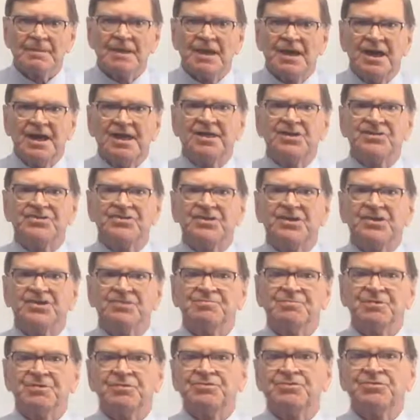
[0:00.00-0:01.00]
ESS
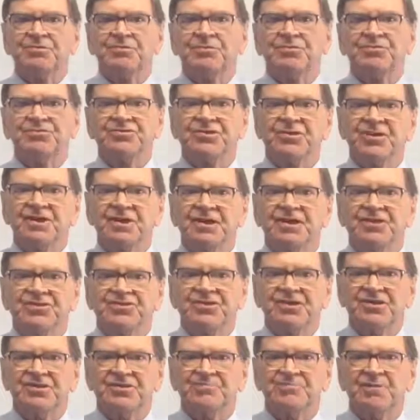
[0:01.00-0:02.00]
BIZTOOLS and
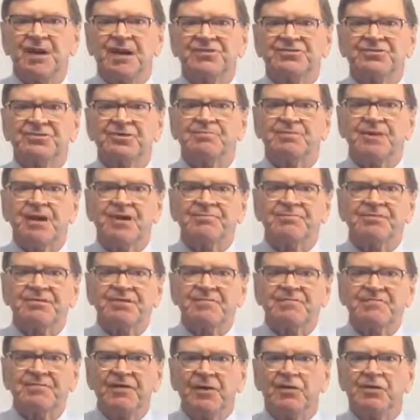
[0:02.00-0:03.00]
ESS Bassett have
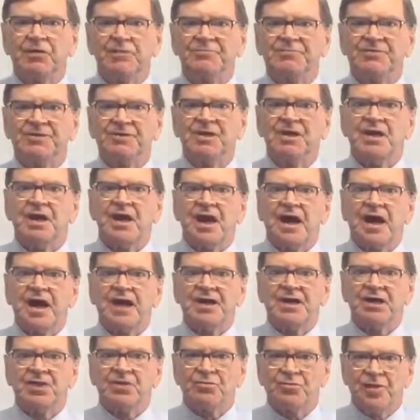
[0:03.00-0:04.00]
developed
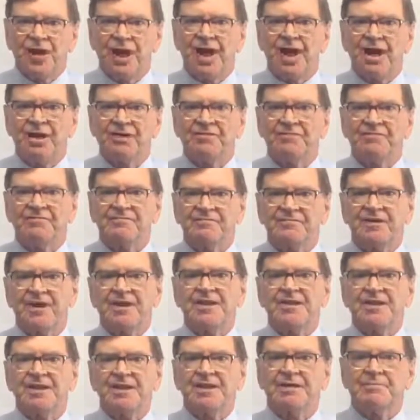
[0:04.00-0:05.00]
a
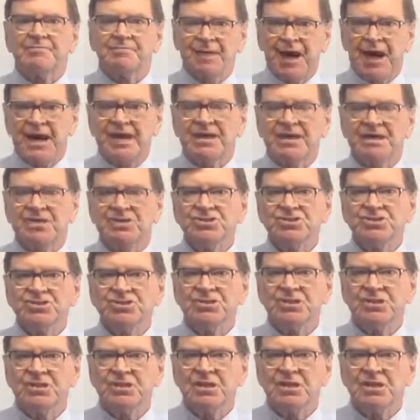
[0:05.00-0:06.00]
crowdfunding
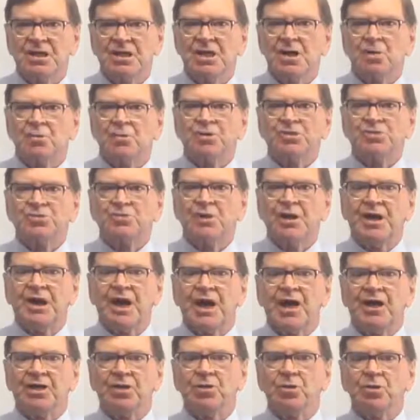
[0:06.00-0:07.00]
package which we
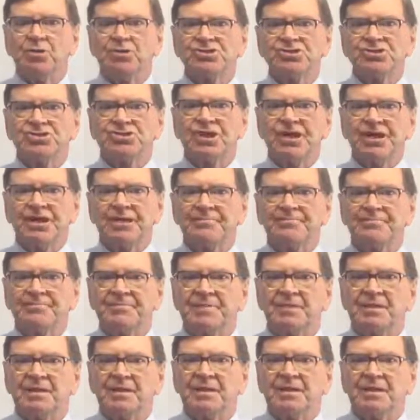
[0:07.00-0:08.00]
are launching
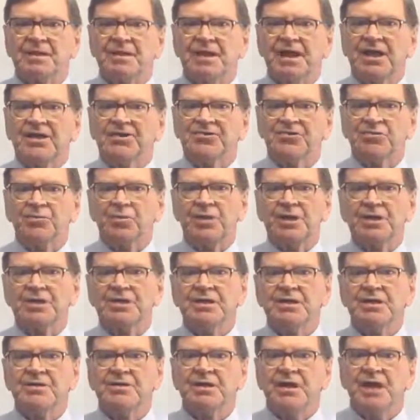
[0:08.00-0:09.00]
next
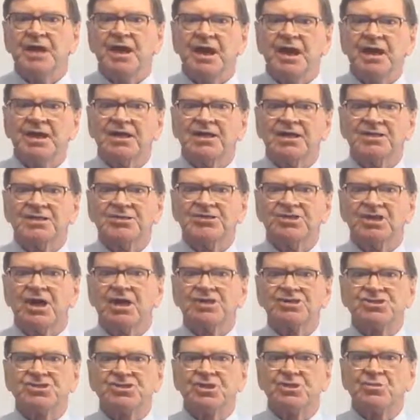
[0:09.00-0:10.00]
week in
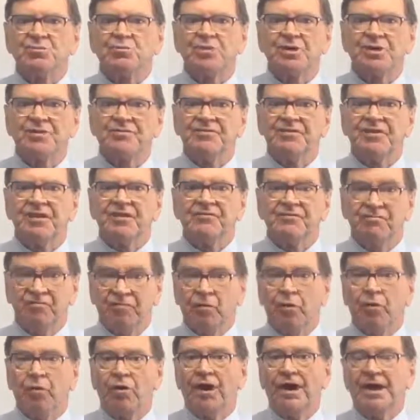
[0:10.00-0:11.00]
conjunction with
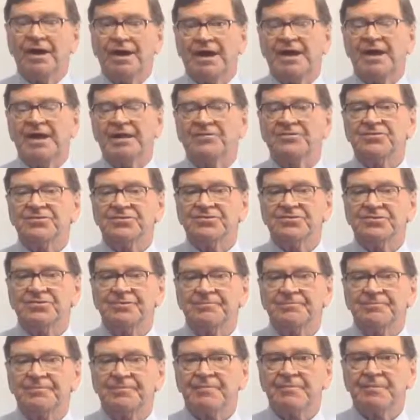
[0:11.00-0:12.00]
4 accountants,
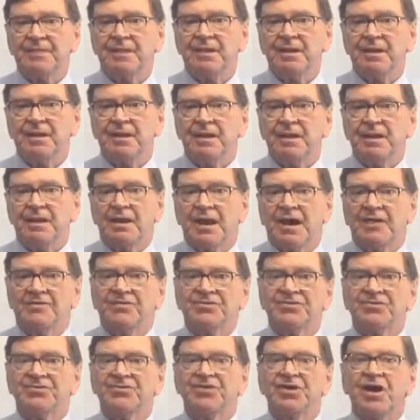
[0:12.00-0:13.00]
and
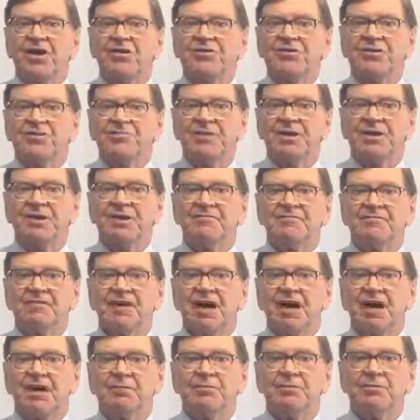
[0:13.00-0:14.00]
this is going to be
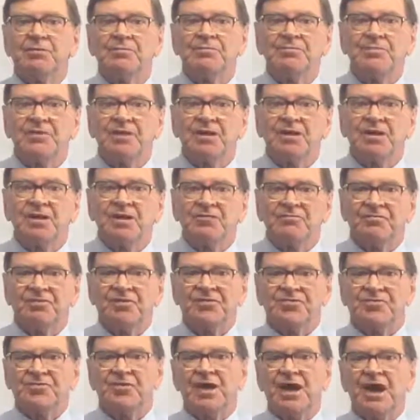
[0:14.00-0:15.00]
available for
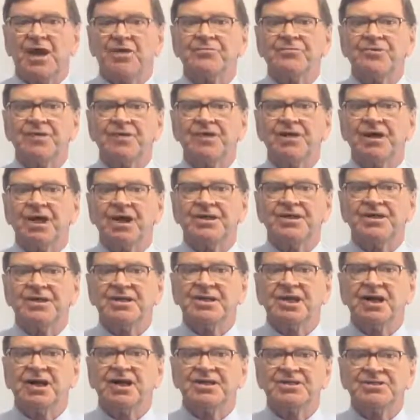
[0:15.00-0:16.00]

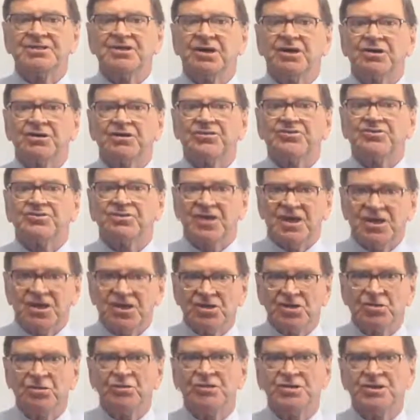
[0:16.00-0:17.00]
$399
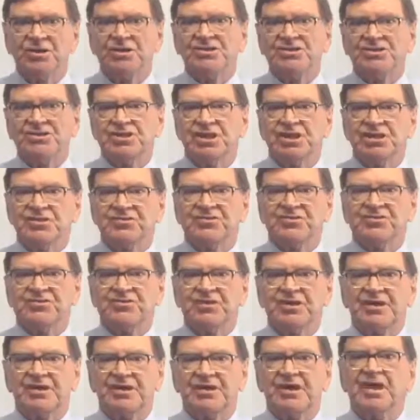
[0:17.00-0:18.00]
including
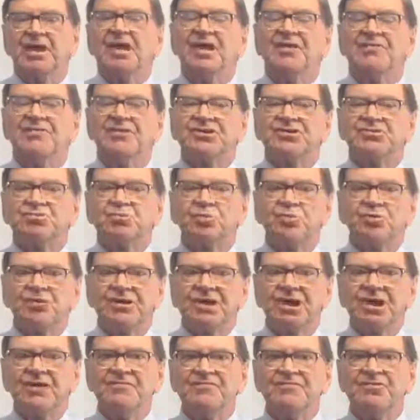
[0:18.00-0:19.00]
GST. This will
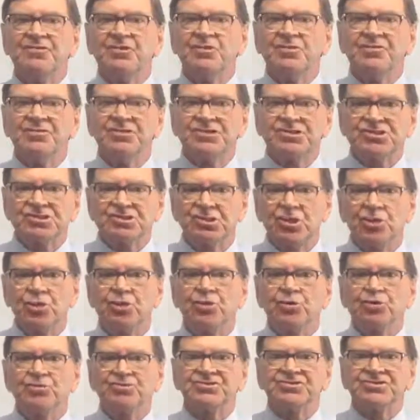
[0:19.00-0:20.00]
give you the
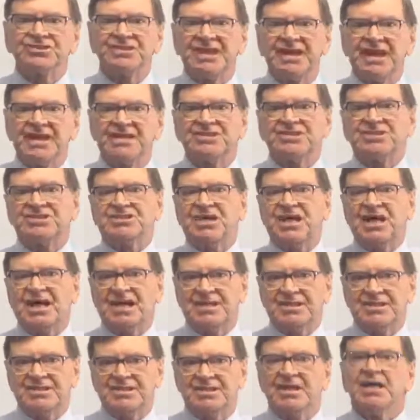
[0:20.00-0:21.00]
tools to get
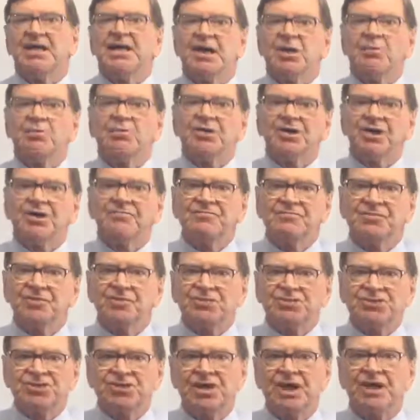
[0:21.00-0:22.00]
started. It will give
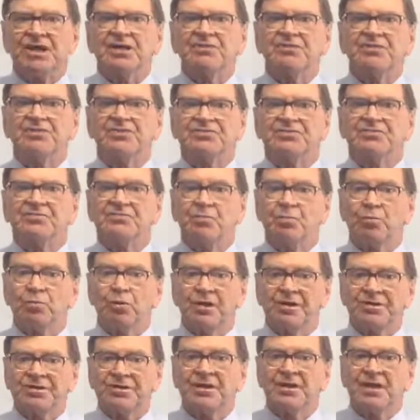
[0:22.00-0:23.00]
you checklists for
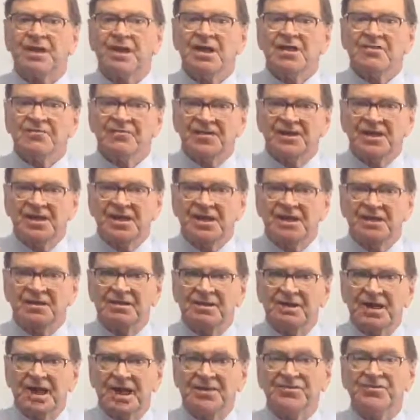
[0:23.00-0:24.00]
what the
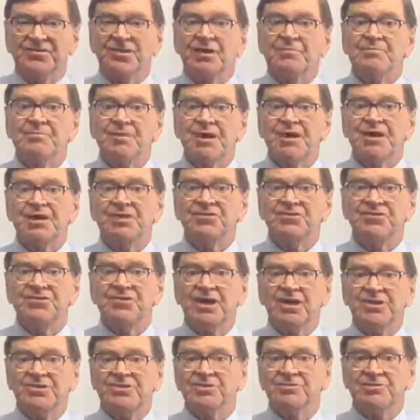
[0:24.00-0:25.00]
SMEs
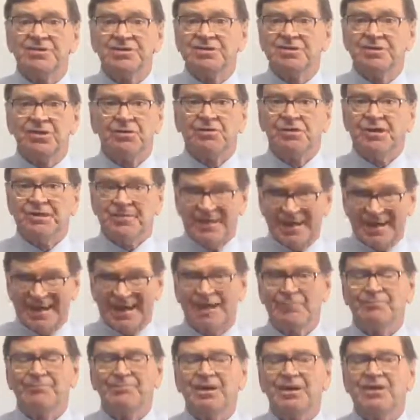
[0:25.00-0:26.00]
need to be doing, the
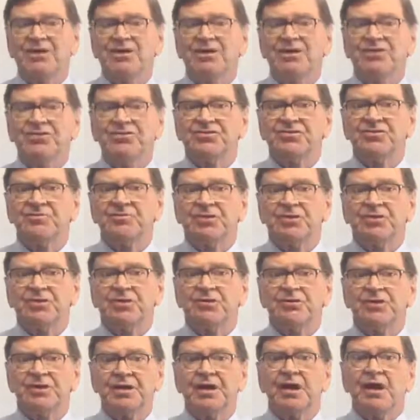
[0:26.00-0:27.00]
company needs to be
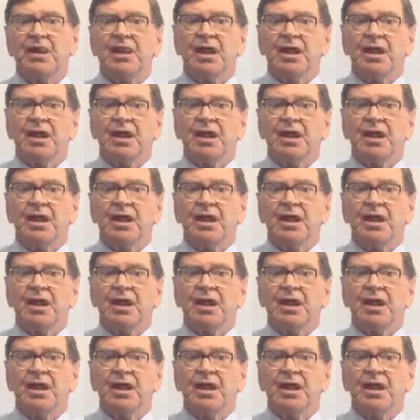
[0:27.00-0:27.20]
doing,